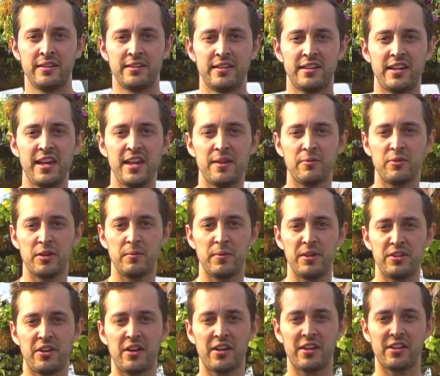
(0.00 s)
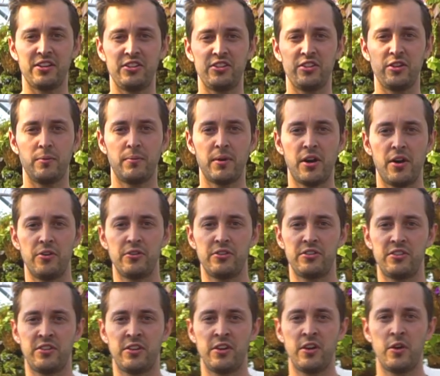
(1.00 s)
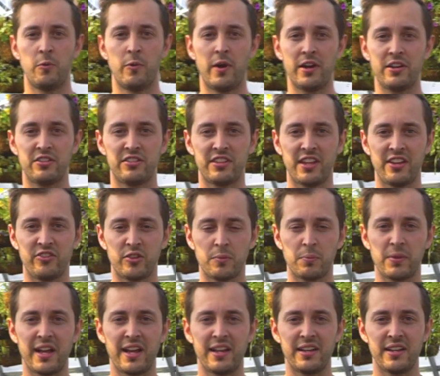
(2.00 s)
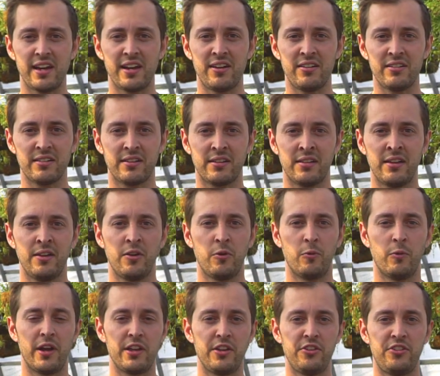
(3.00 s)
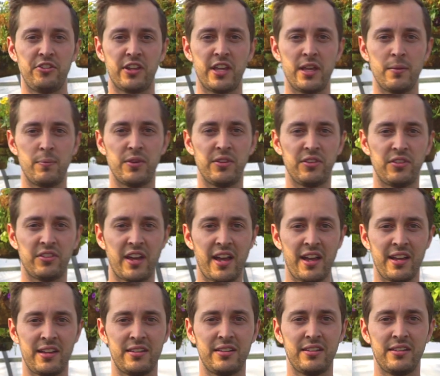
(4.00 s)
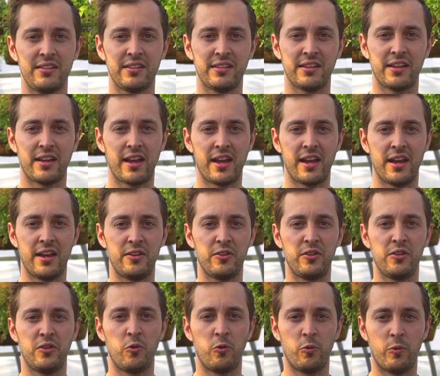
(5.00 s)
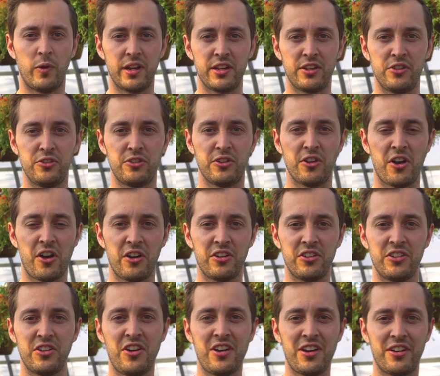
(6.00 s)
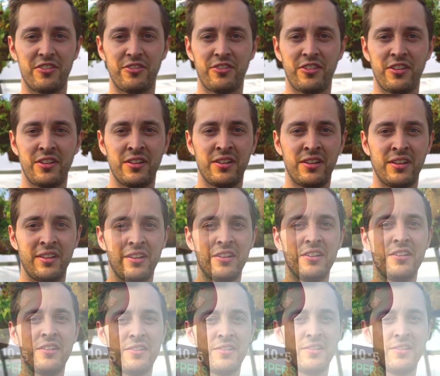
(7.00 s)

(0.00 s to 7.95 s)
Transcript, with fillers: Today, I'm going to be talking to you about what is safe to plant now, what you should keep inside, and what you should harden off.